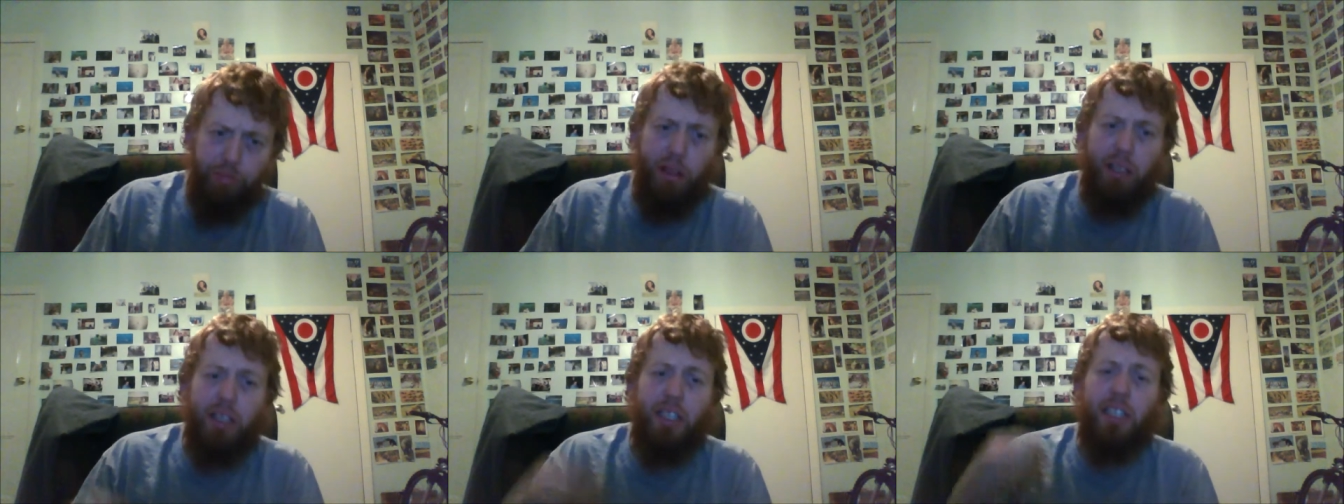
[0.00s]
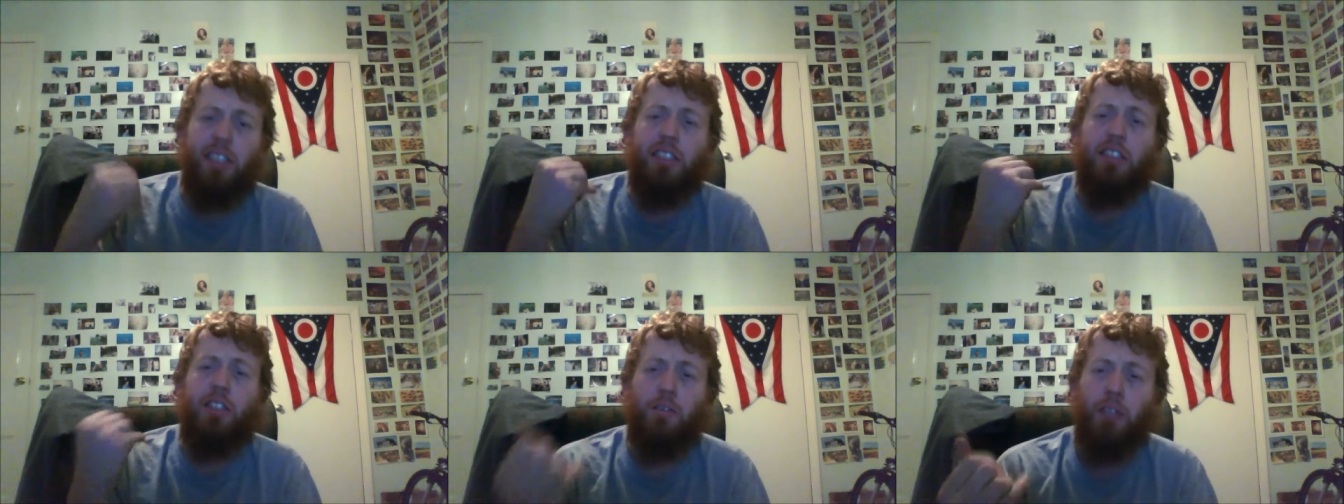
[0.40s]
You're getting
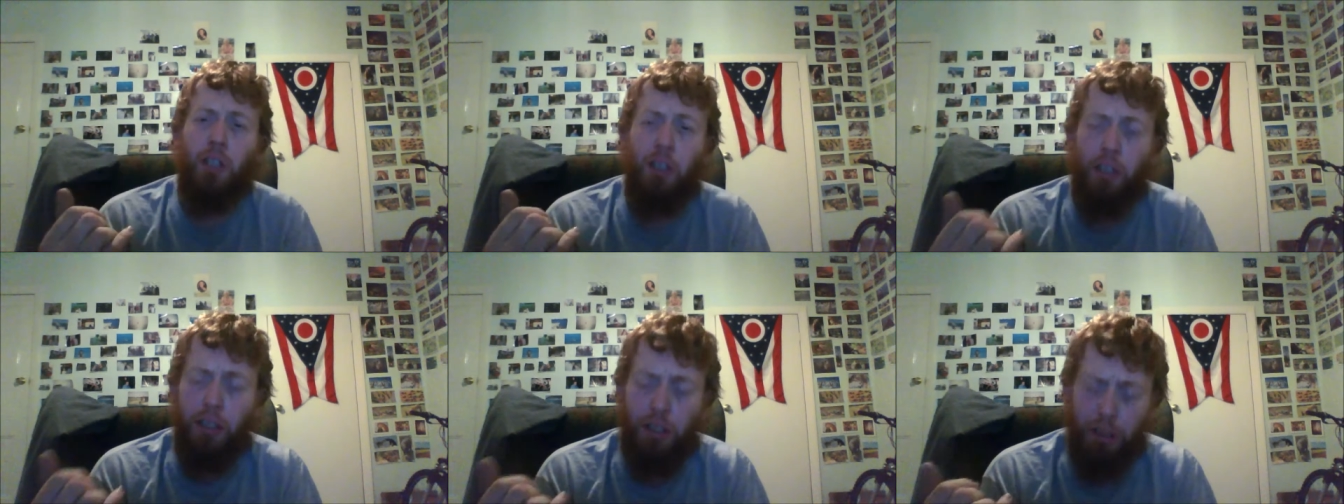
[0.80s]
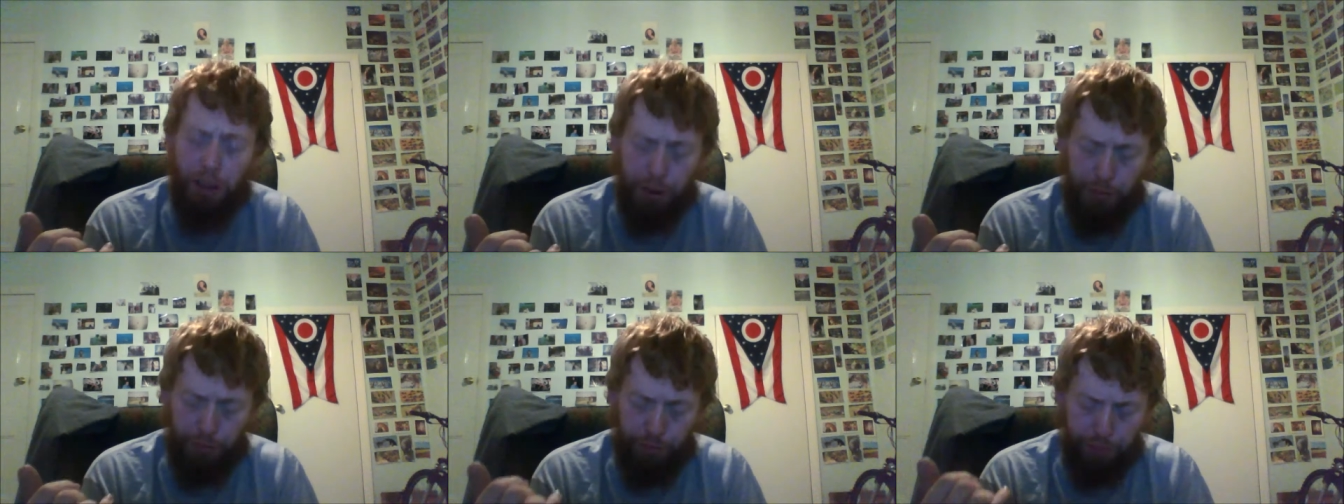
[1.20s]
soft
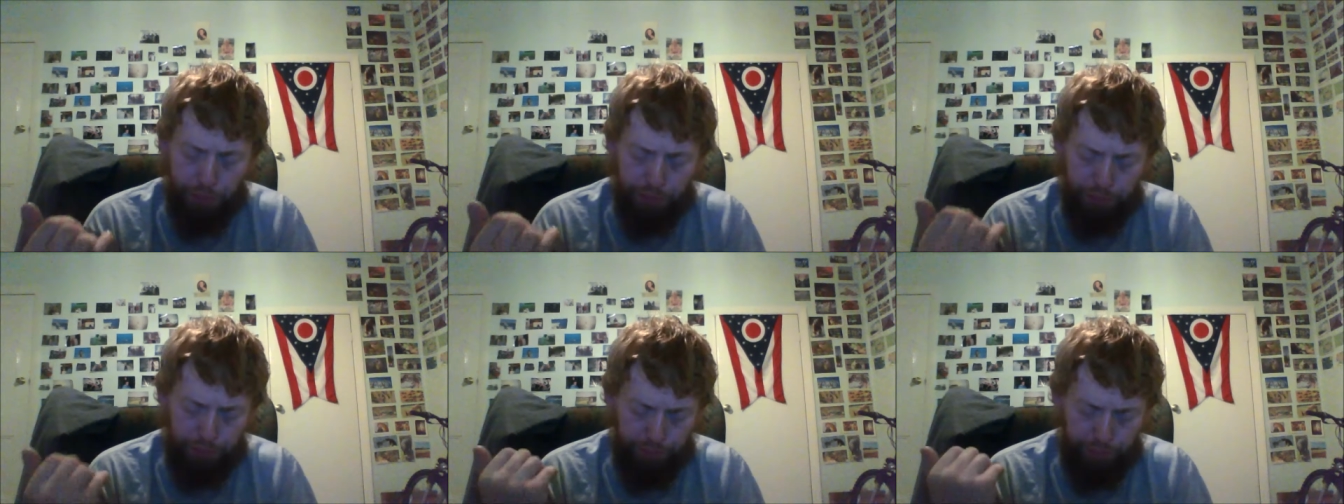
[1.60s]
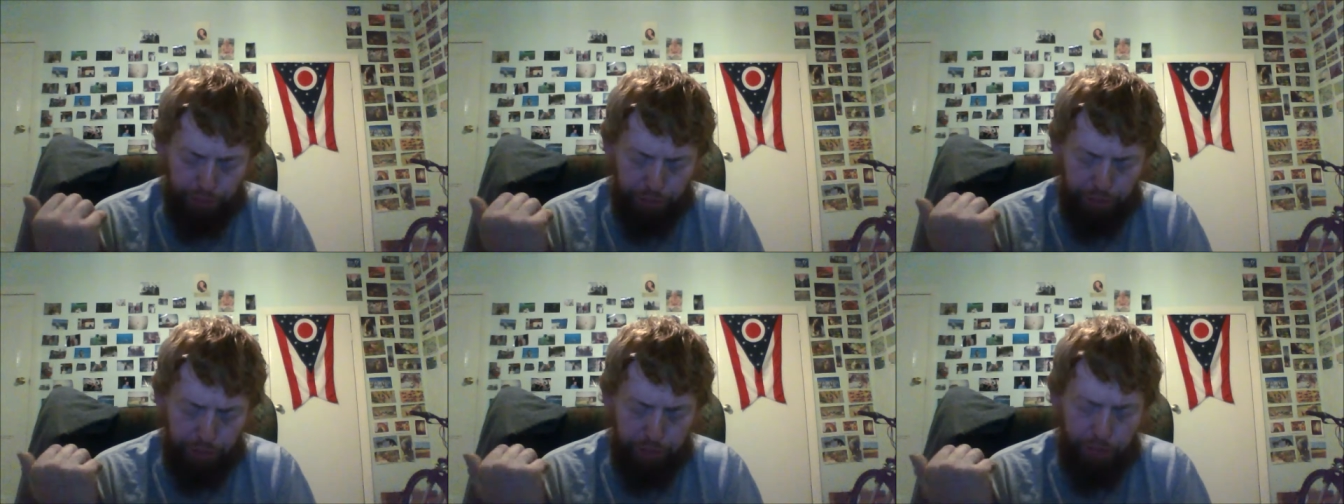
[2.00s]
chocolates
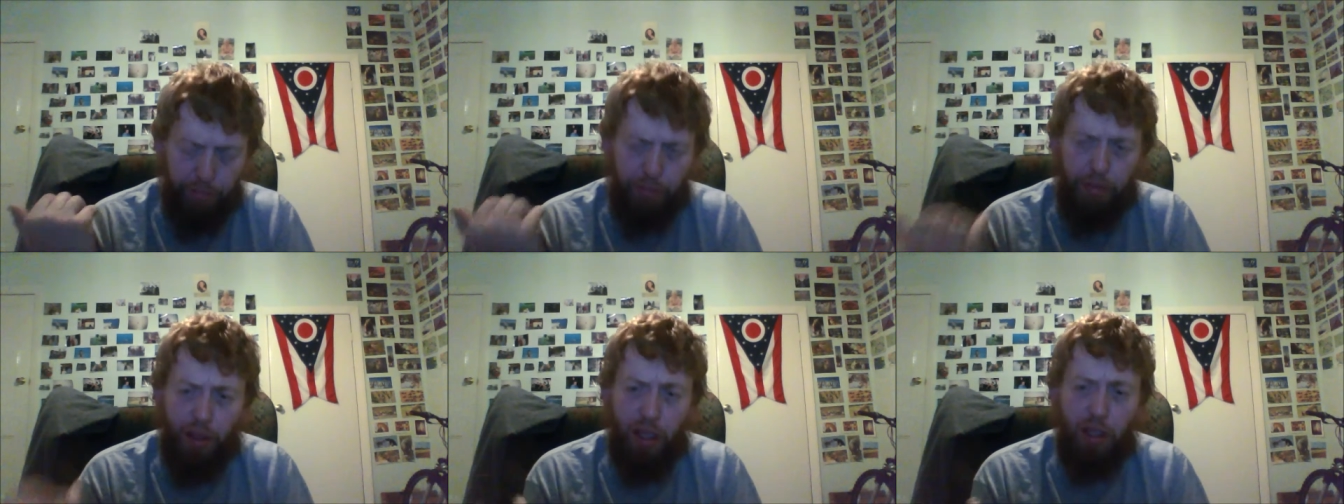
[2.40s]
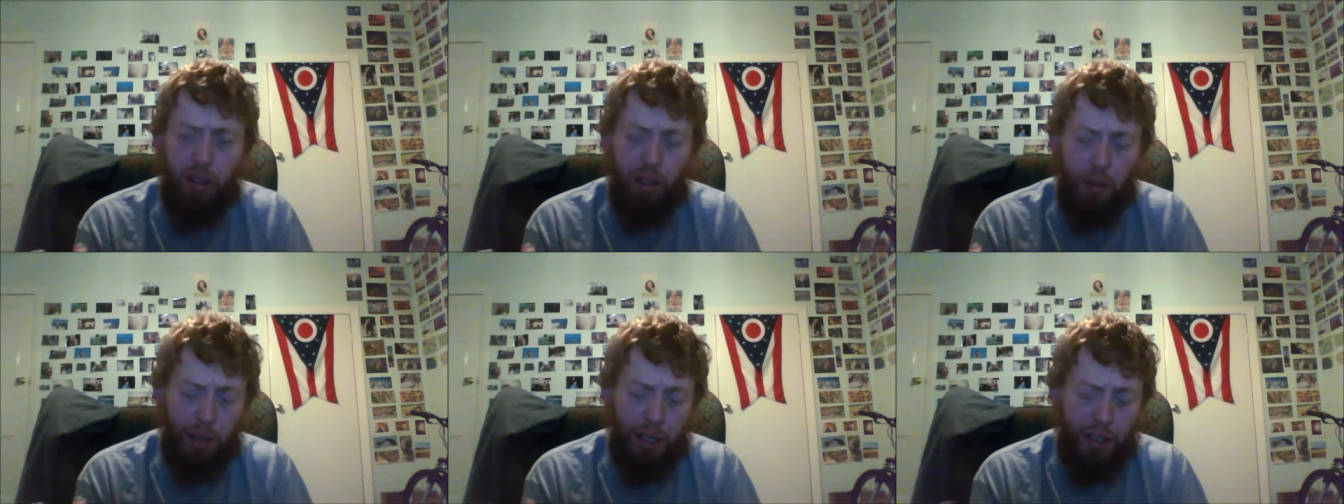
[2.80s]
on
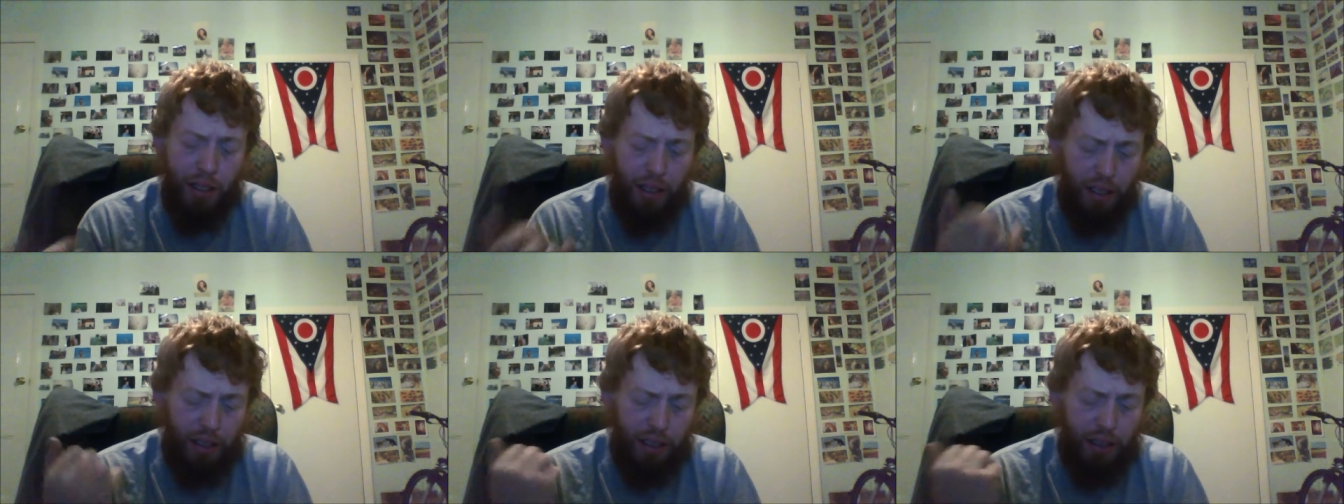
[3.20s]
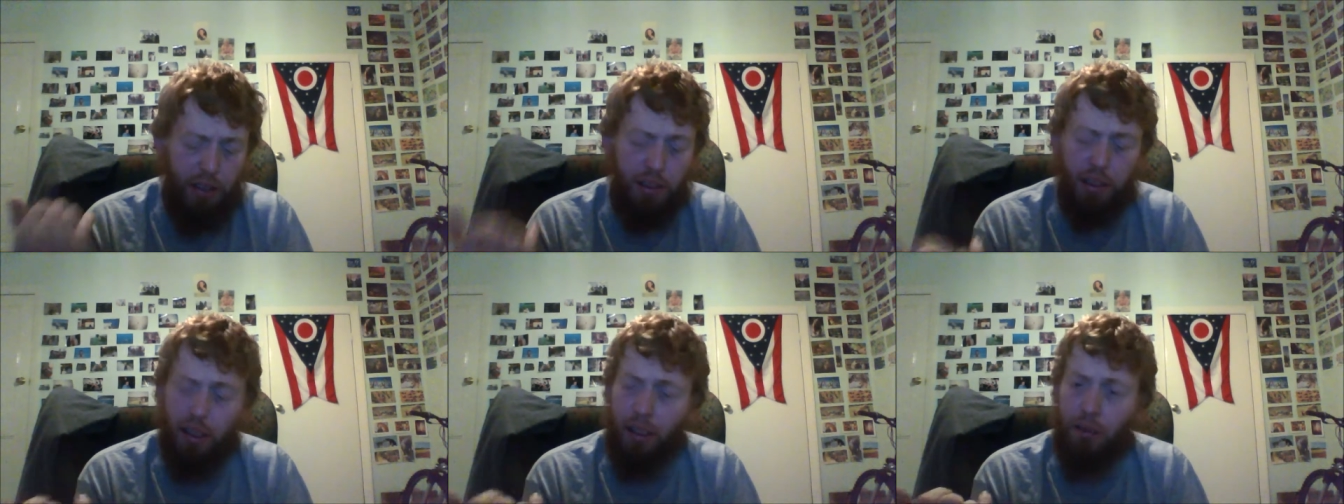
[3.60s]
the back, and then
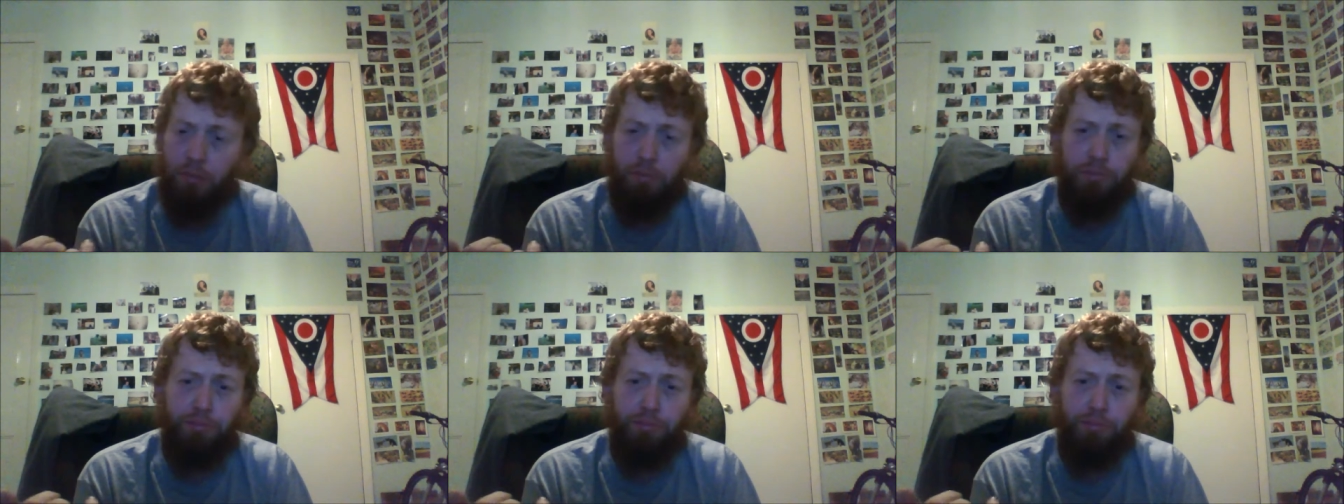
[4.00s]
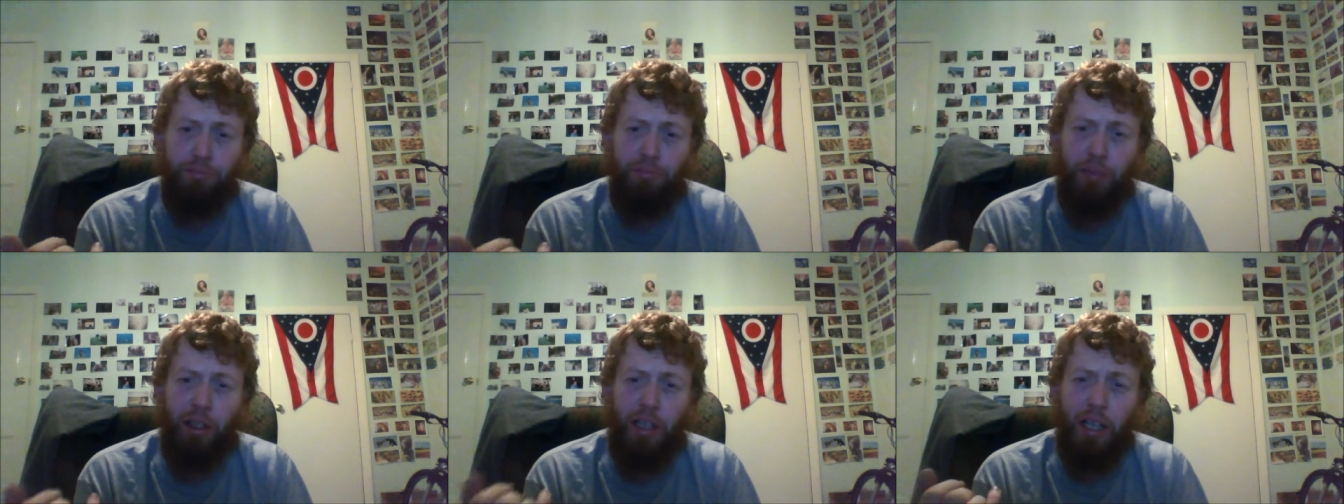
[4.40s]
it's like
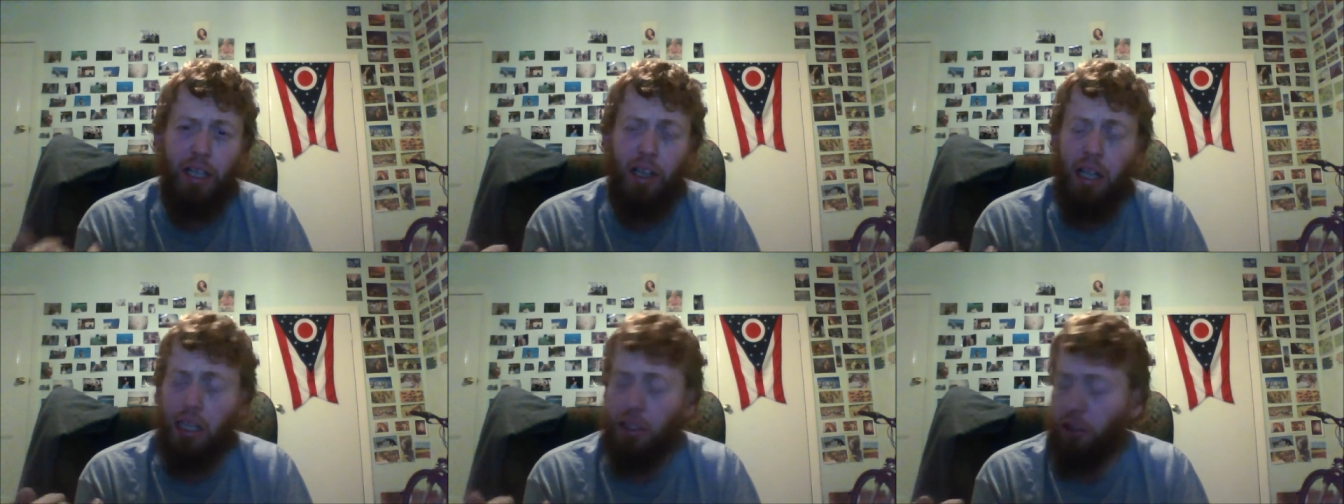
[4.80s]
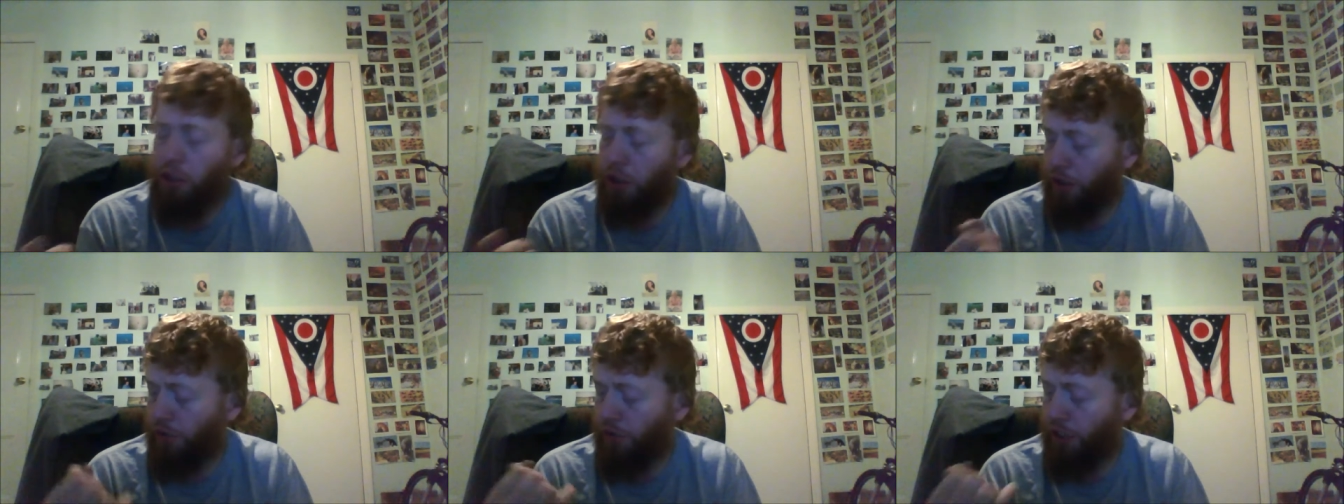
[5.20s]
getting
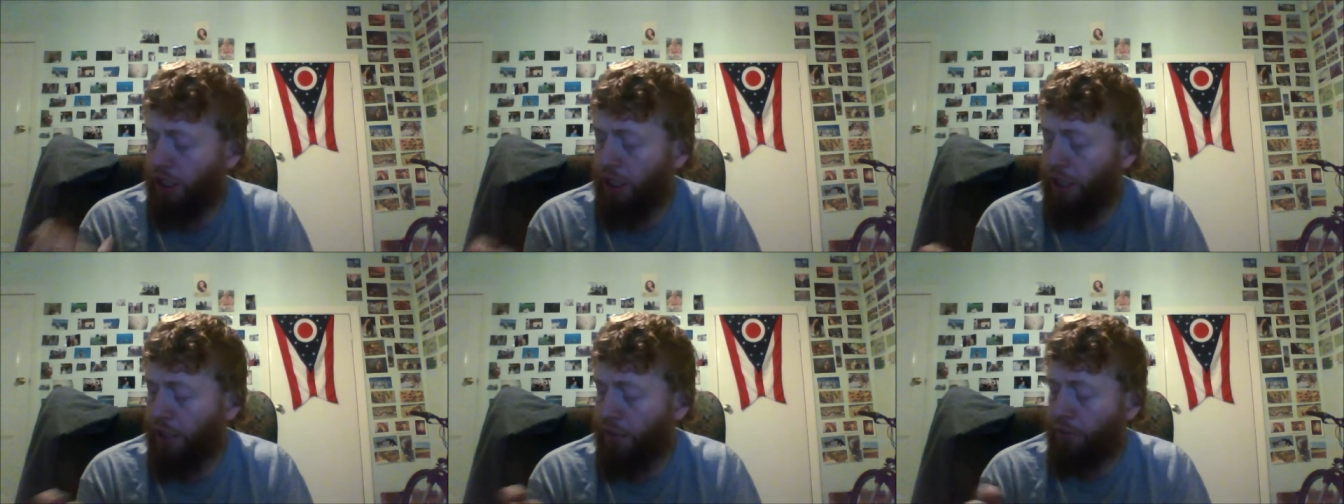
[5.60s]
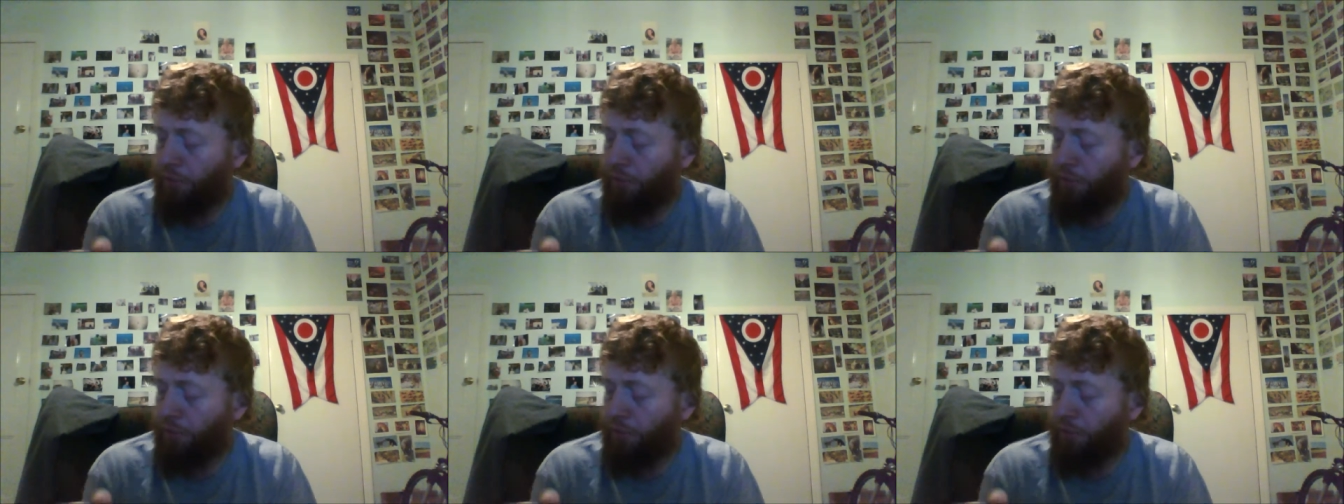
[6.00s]
lactose and vanilla.